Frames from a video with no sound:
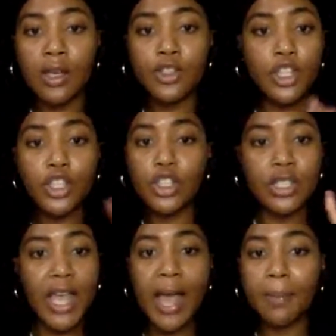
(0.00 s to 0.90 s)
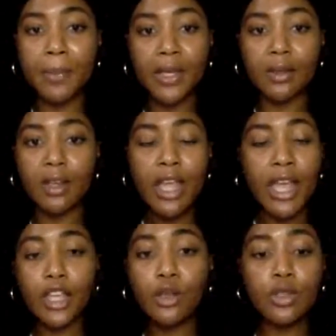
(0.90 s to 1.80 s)
Shit just happened.
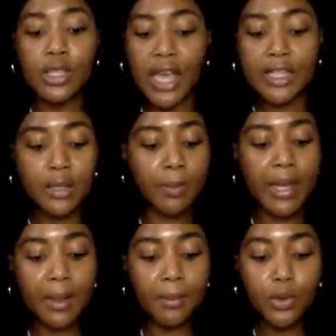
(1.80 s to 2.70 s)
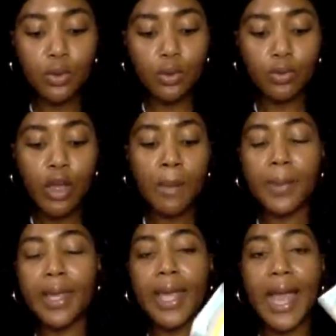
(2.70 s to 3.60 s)
And you just had to make a move.
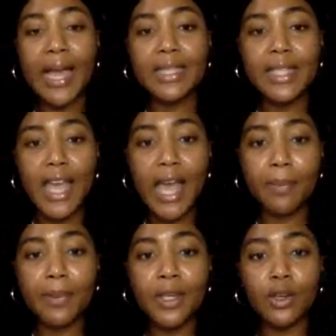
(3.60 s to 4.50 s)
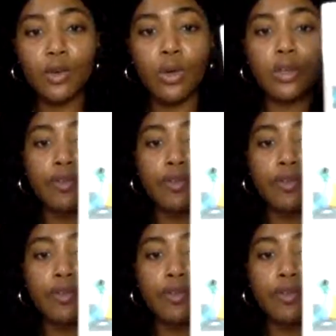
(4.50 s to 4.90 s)
But it had to happen in order